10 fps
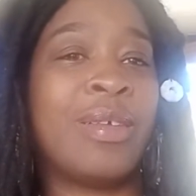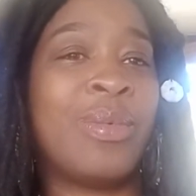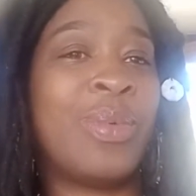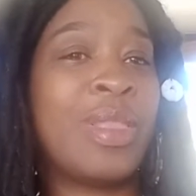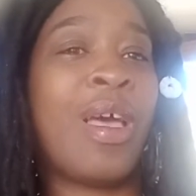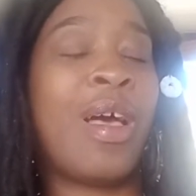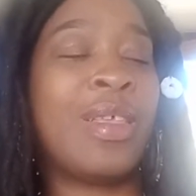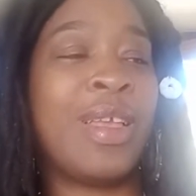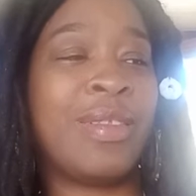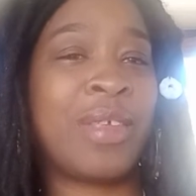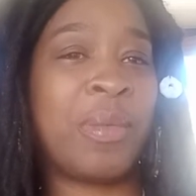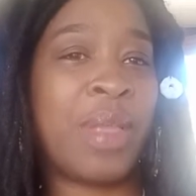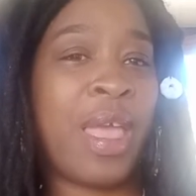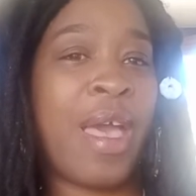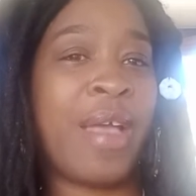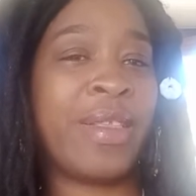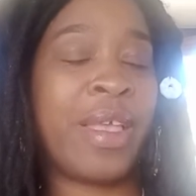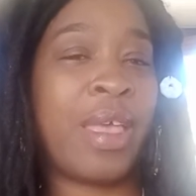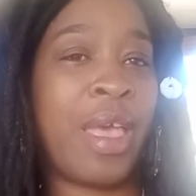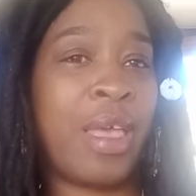With the holidays coming, I had
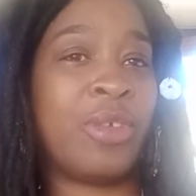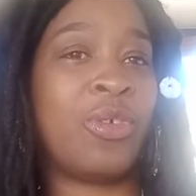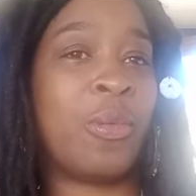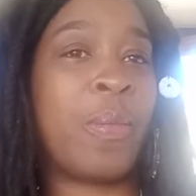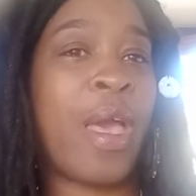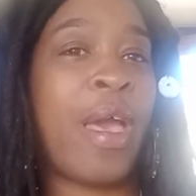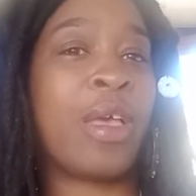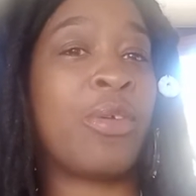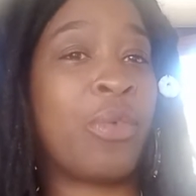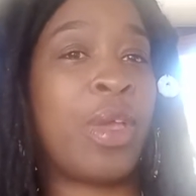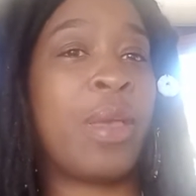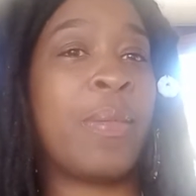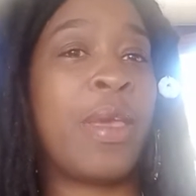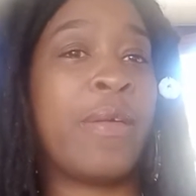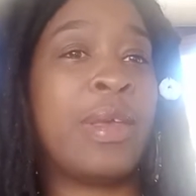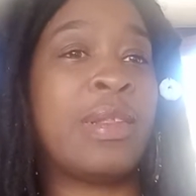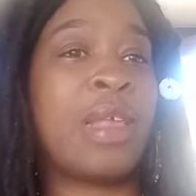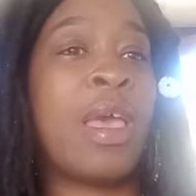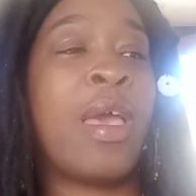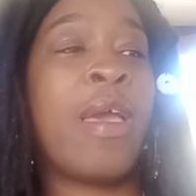like an extra bag of cranberries,
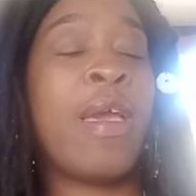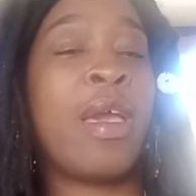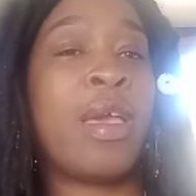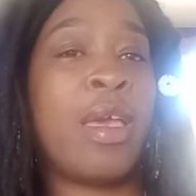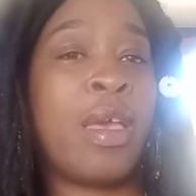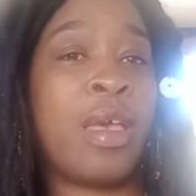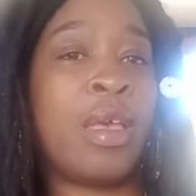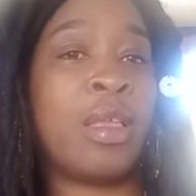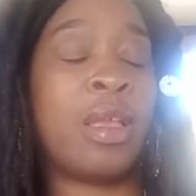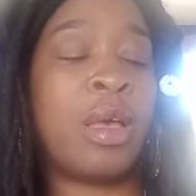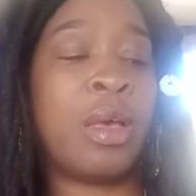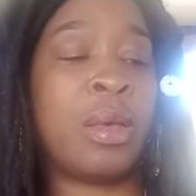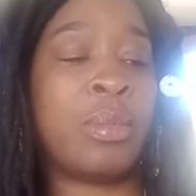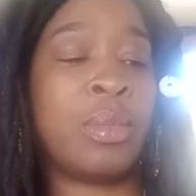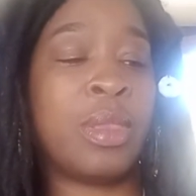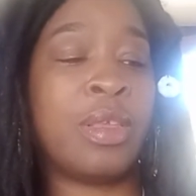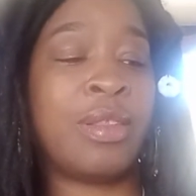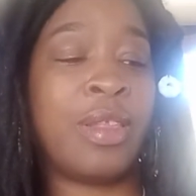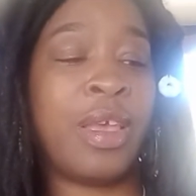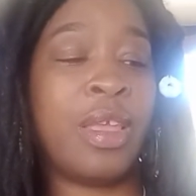and
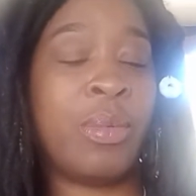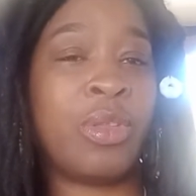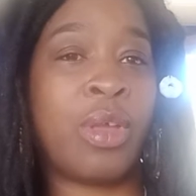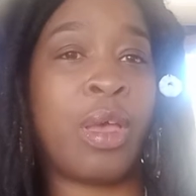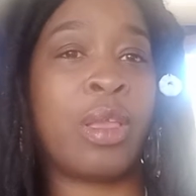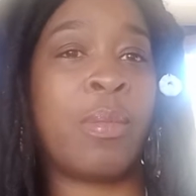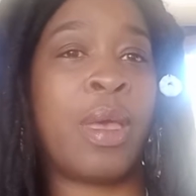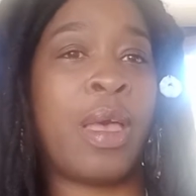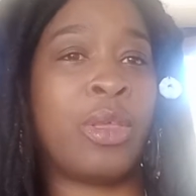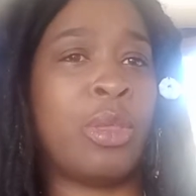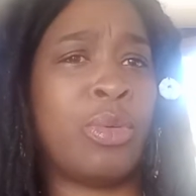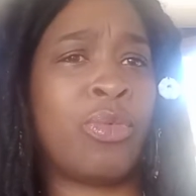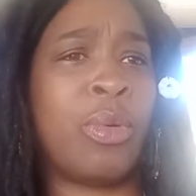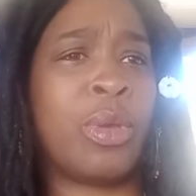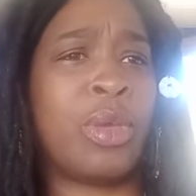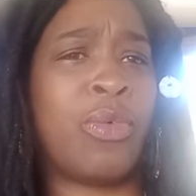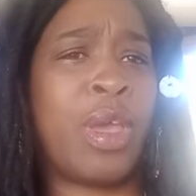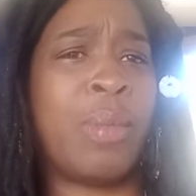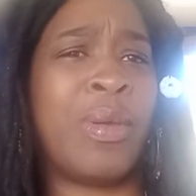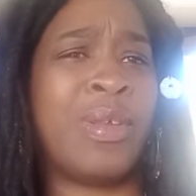this lady was talking about how she was growing
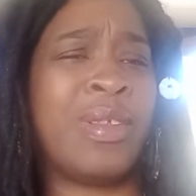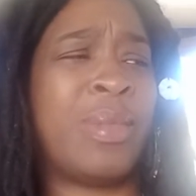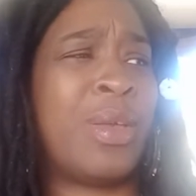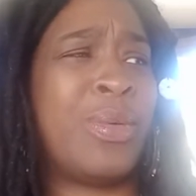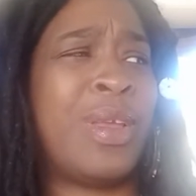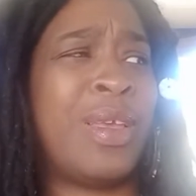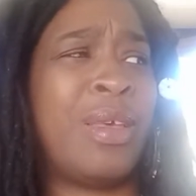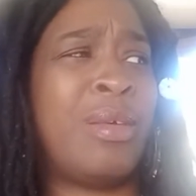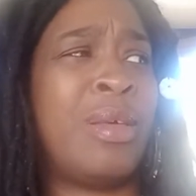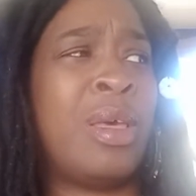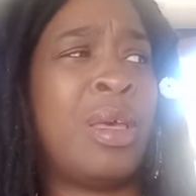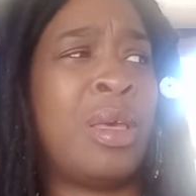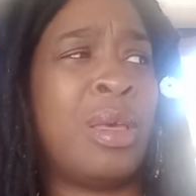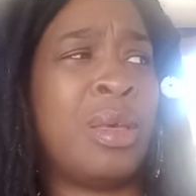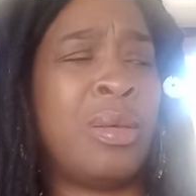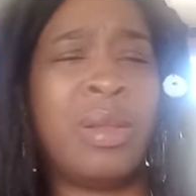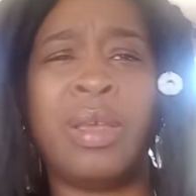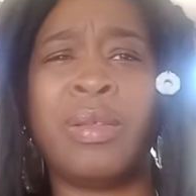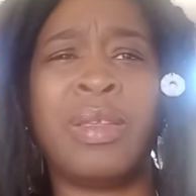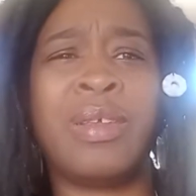cranberries. I'm like, who the
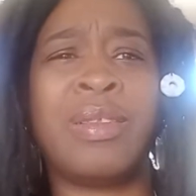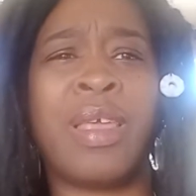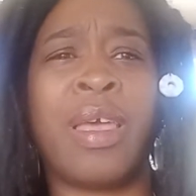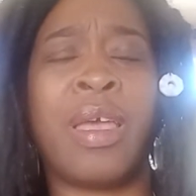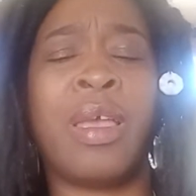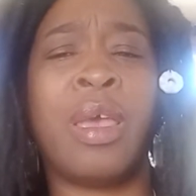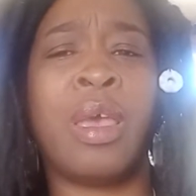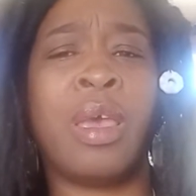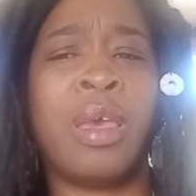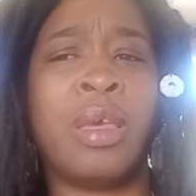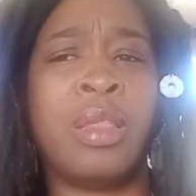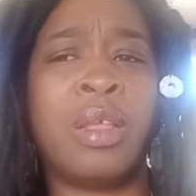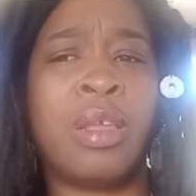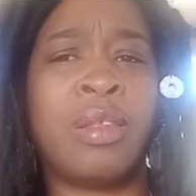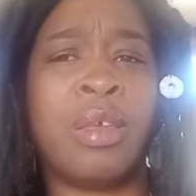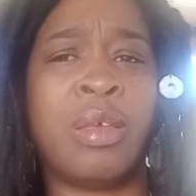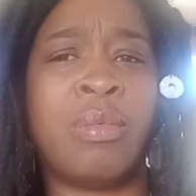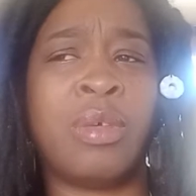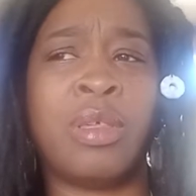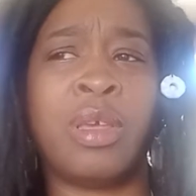hell does that? And then I said,
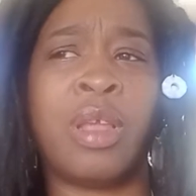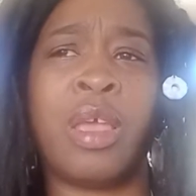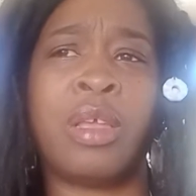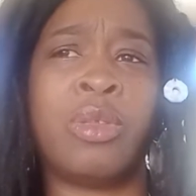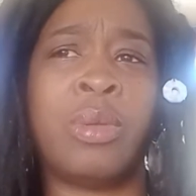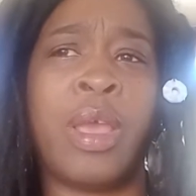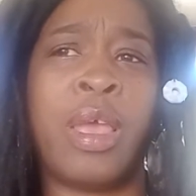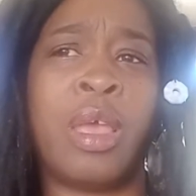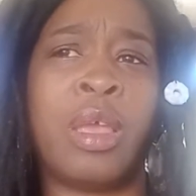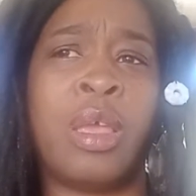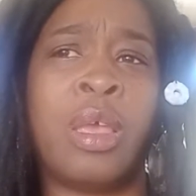well shit, I could do that.